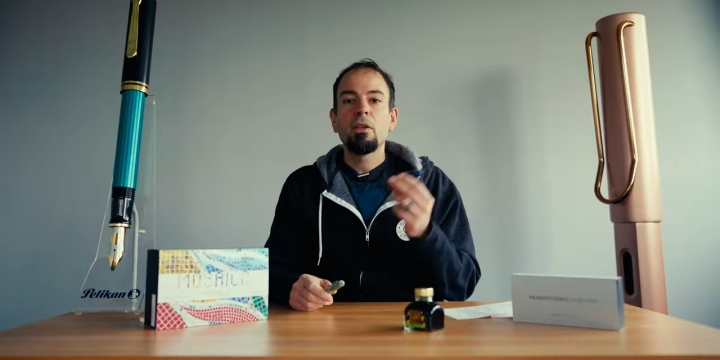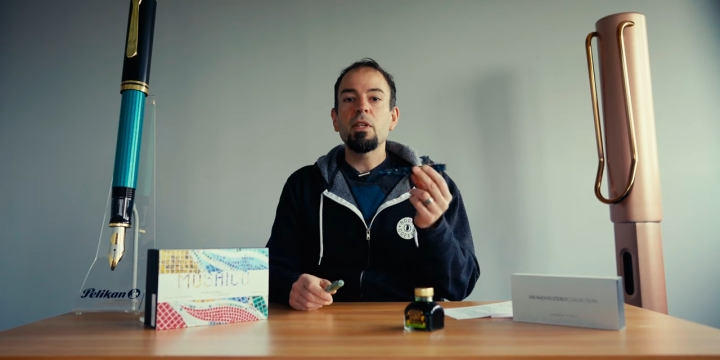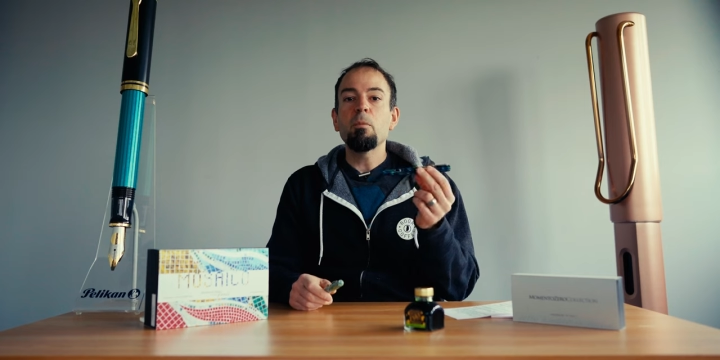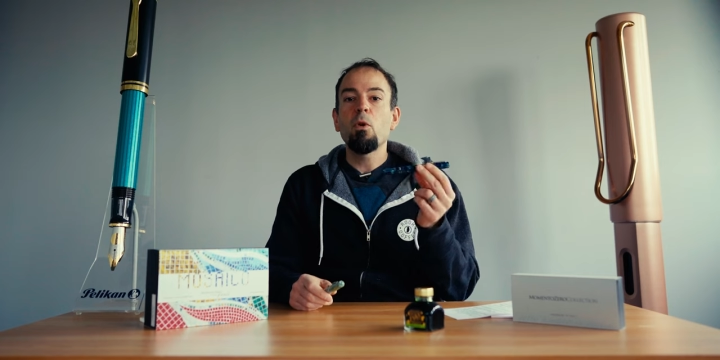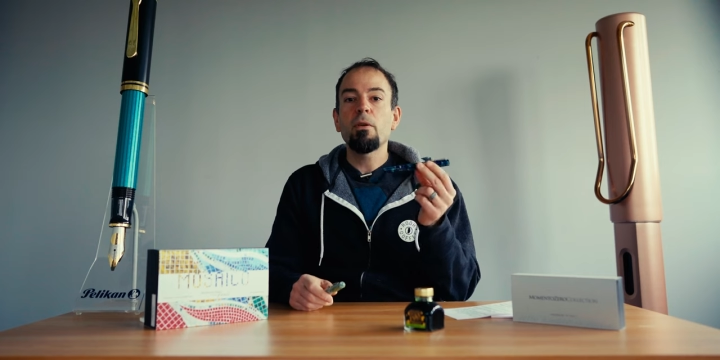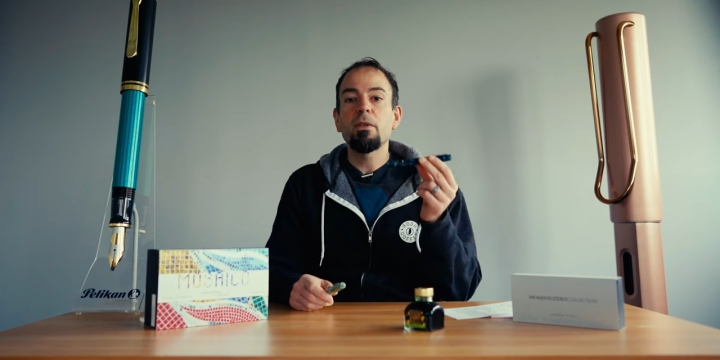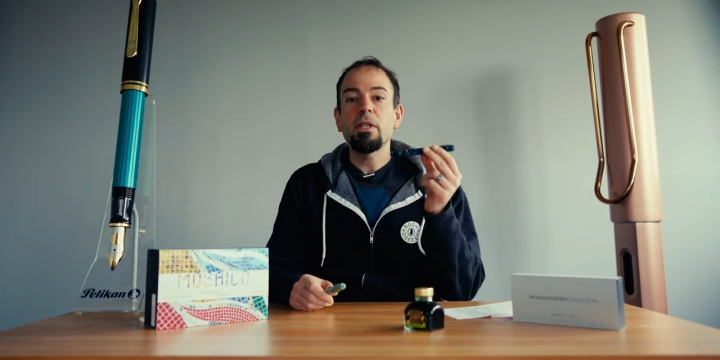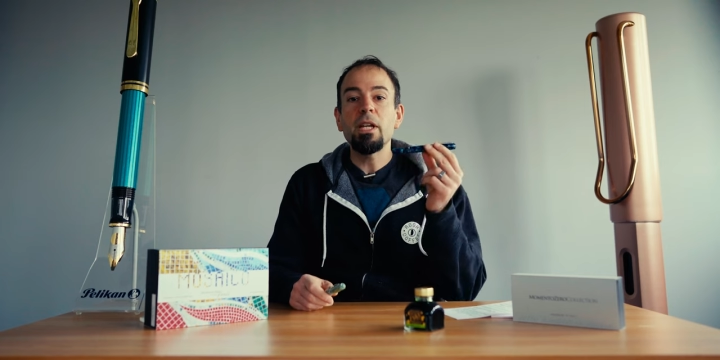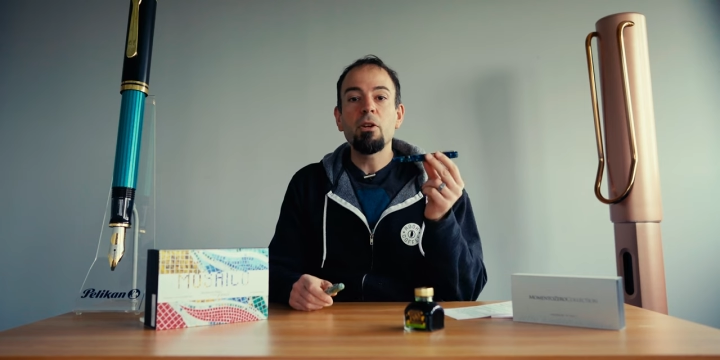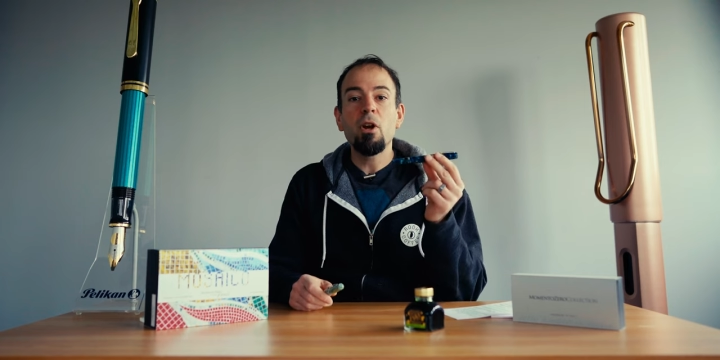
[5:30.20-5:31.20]
See more of the
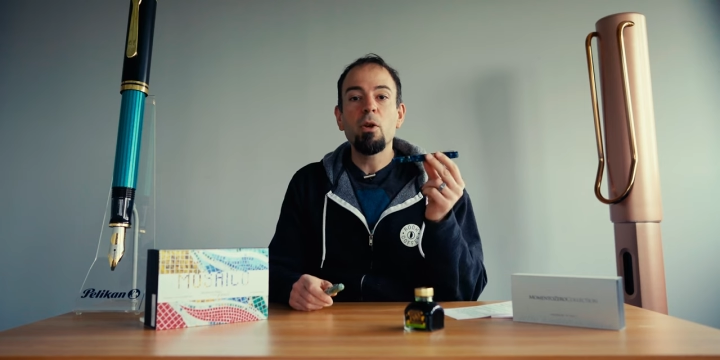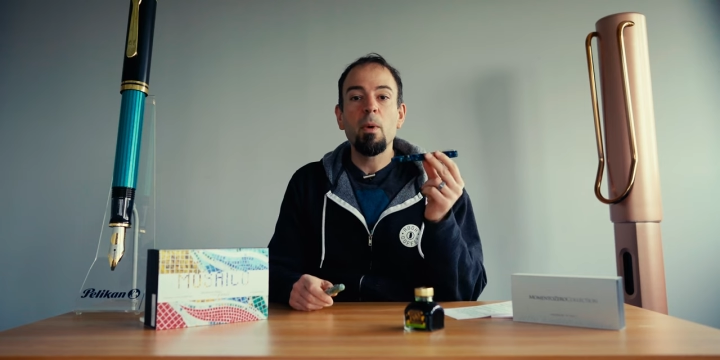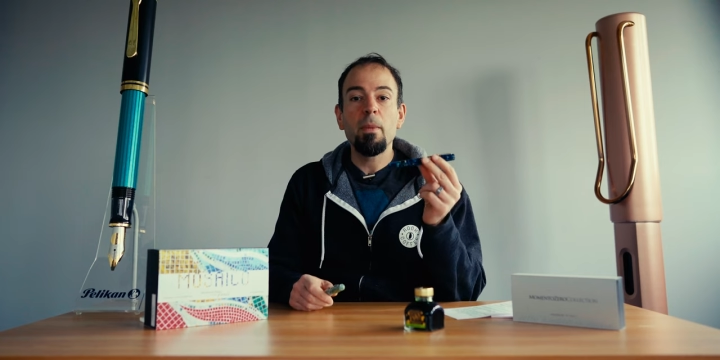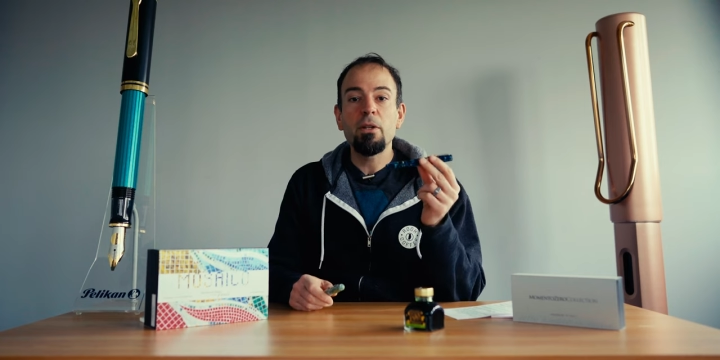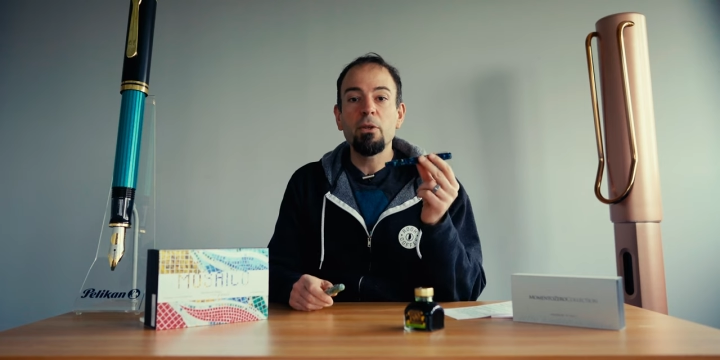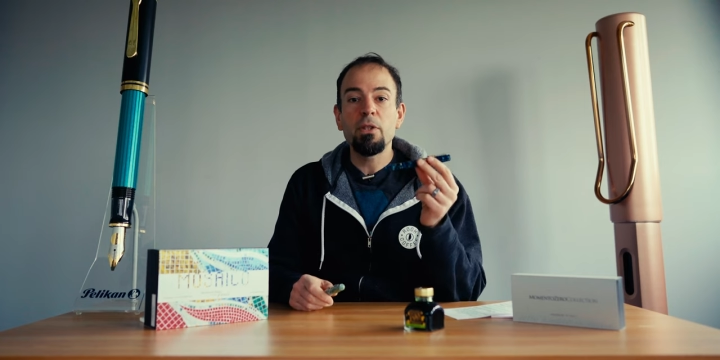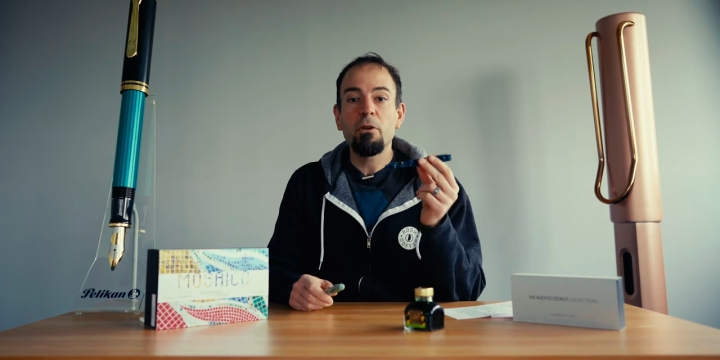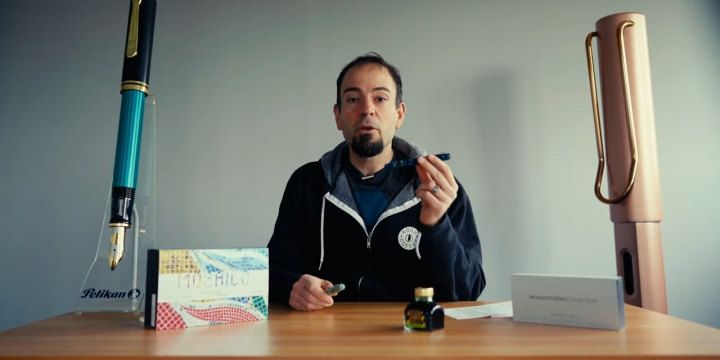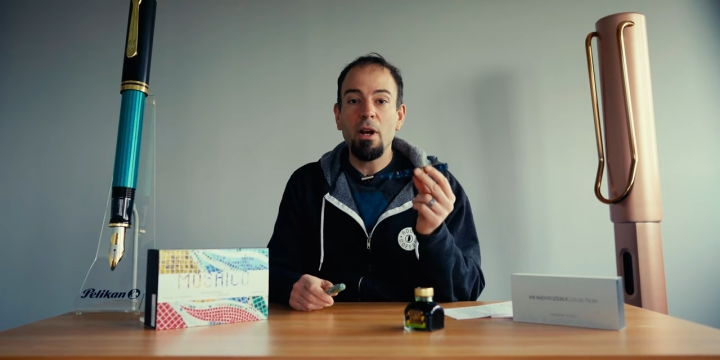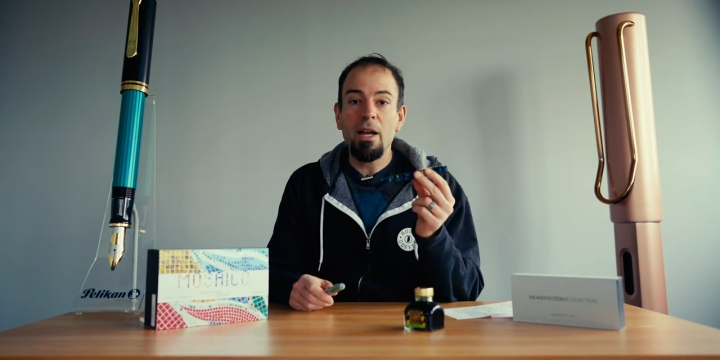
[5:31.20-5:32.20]
Leonardo Momento
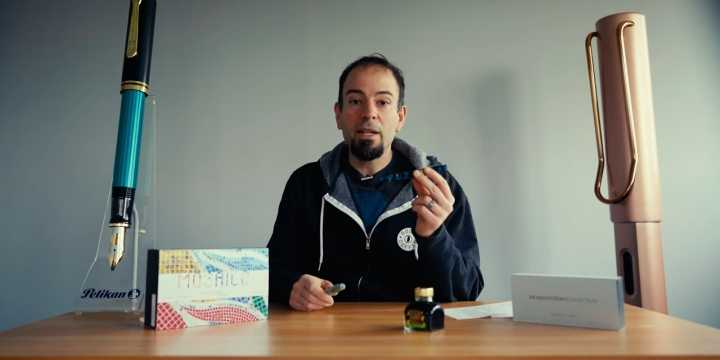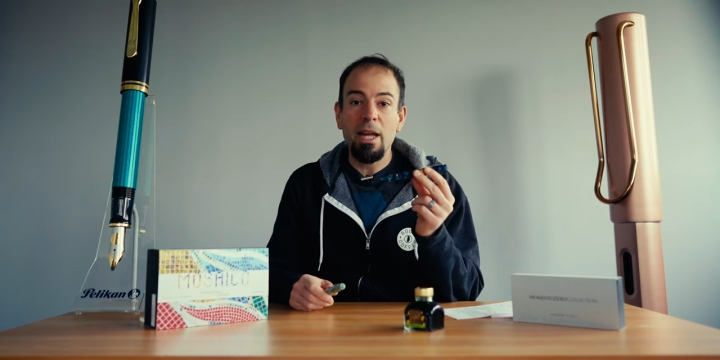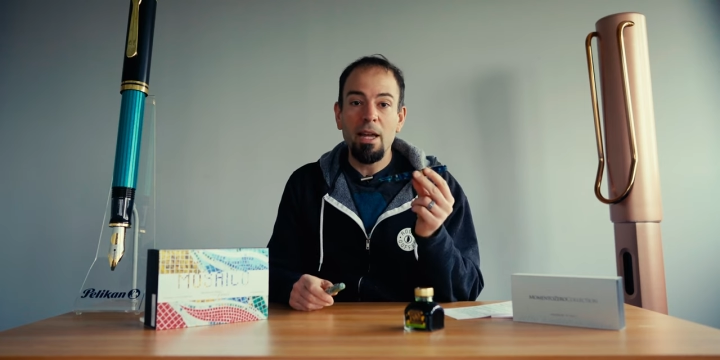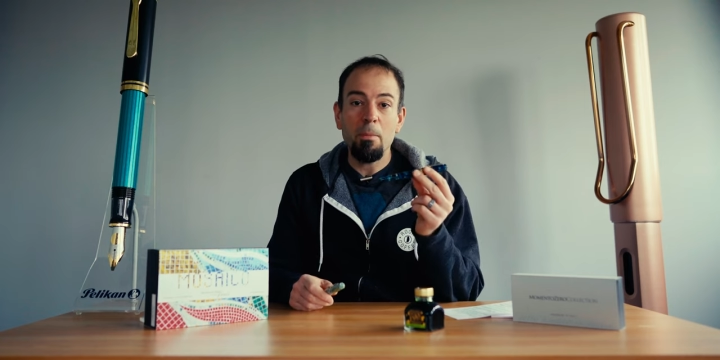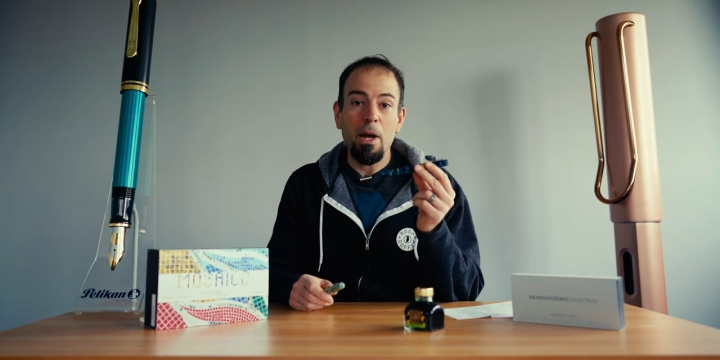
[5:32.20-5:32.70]
Zero Grande